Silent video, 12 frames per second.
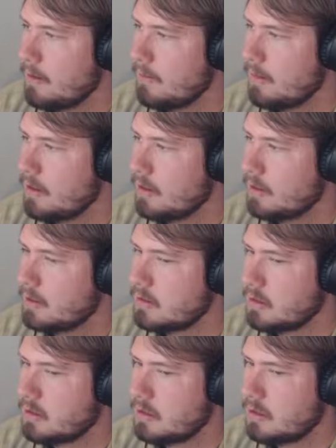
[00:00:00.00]
One,
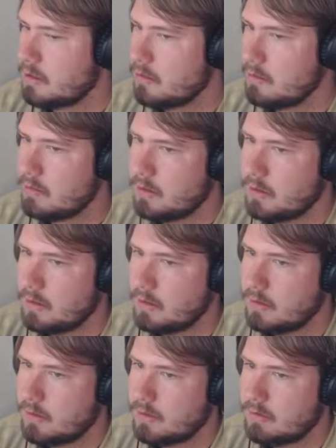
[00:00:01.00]
two,
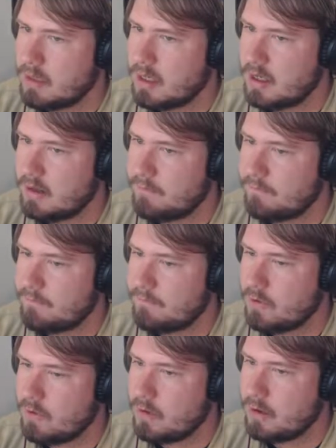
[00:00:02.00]
three,
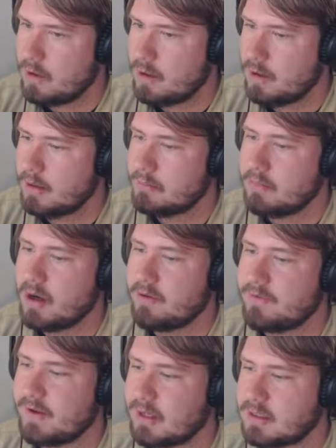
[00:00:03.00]
four.
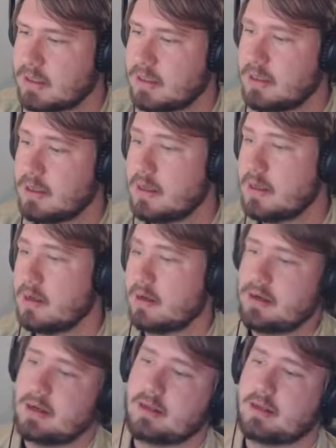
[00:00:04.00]
Perfect.
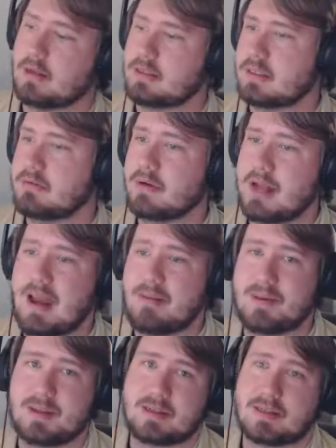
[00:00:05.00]
Alright, let's see what
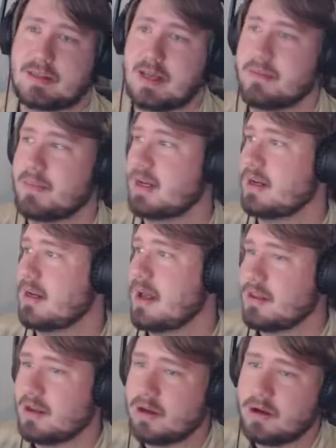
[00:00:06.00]
happens. I mean,
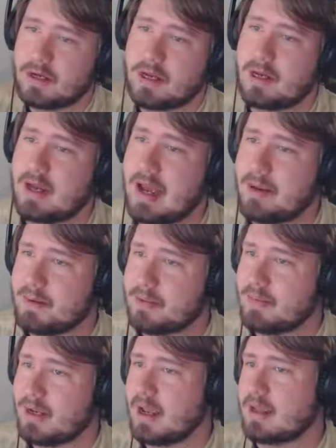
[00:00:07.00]
nothing good could happen
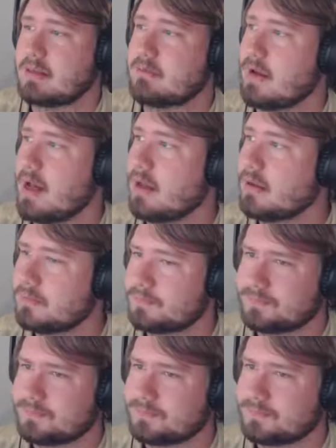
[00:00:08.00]
because, well,